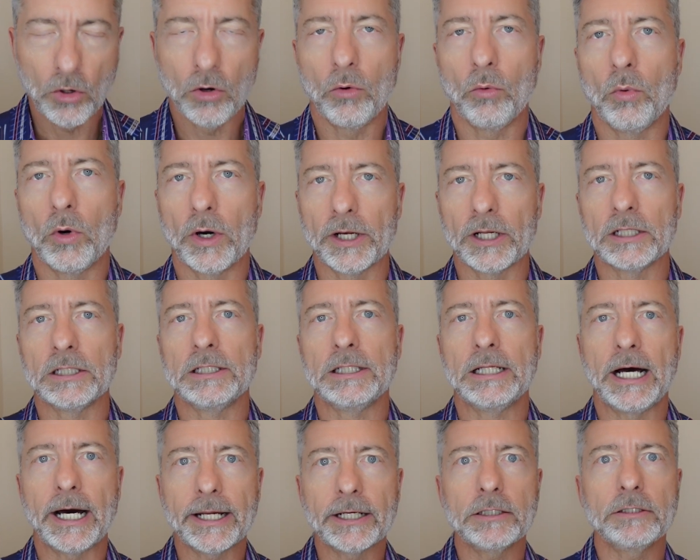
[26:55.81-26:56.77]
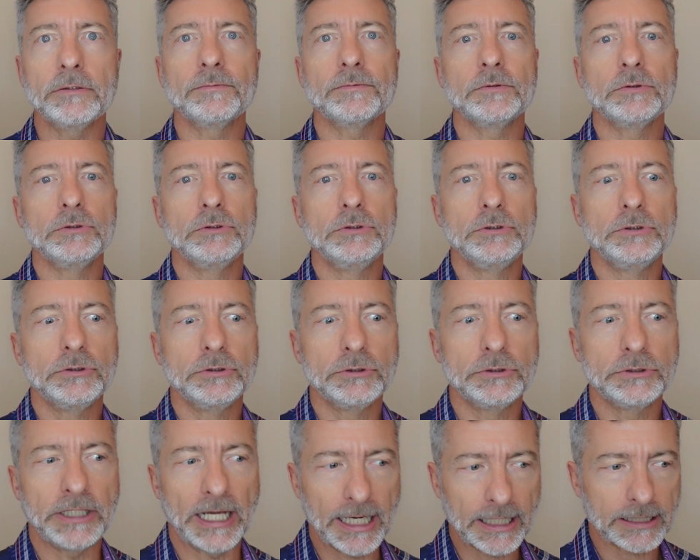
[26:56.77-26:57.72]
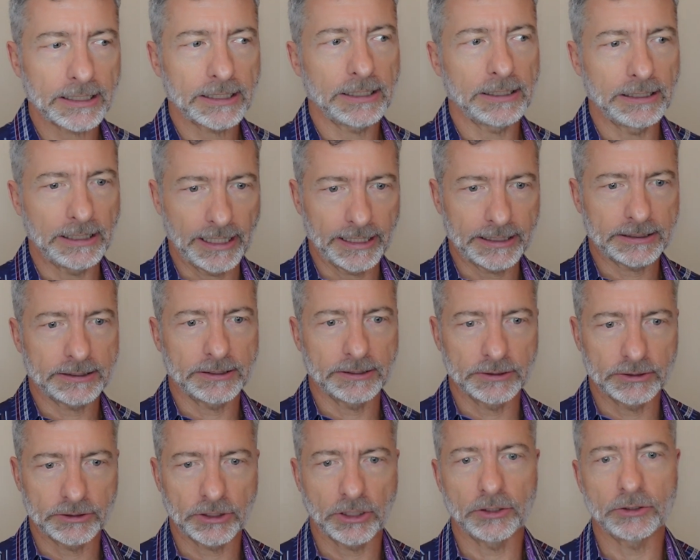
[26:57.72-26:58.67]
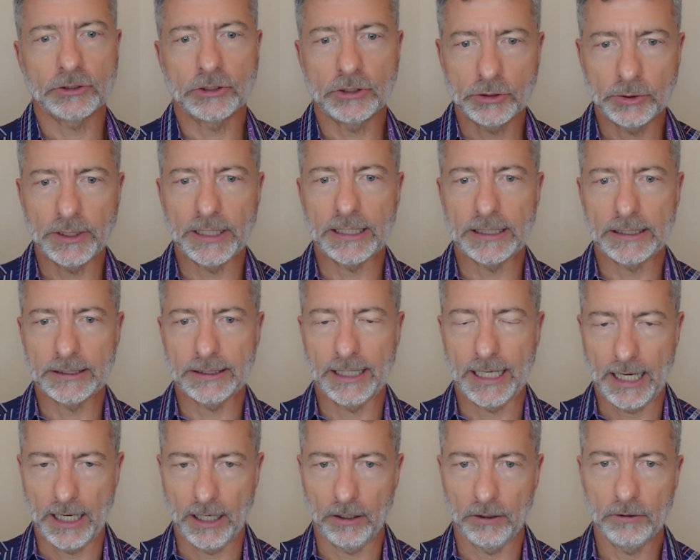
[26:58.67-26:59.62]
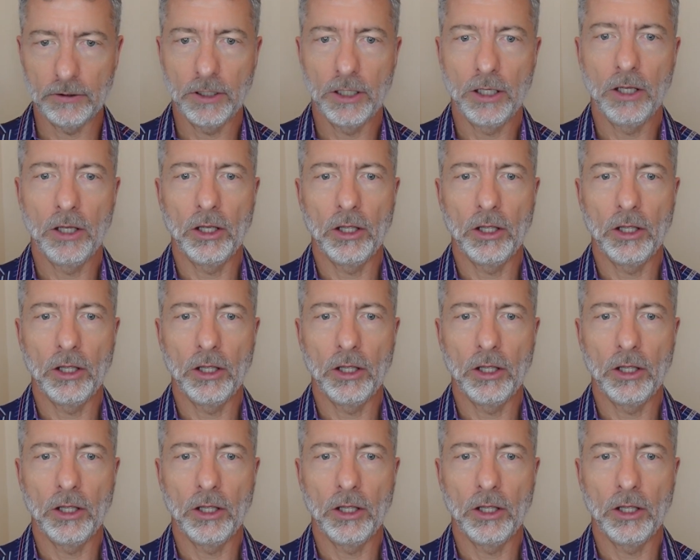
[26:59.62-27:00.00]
what a lot of debt collectors are doing now,